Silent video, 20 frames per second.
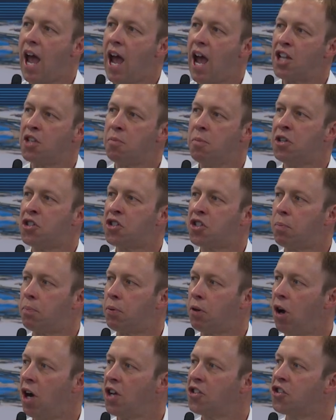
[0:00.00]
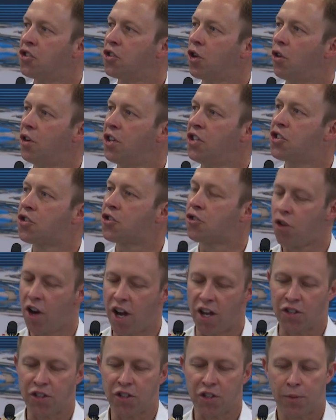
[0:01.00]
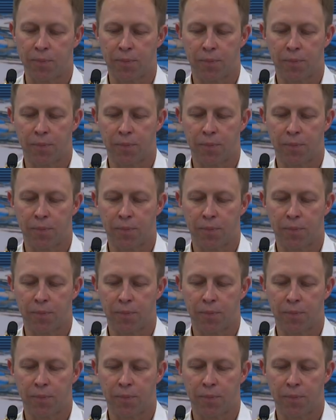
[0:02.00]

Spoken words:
As Minister Price has already stressed,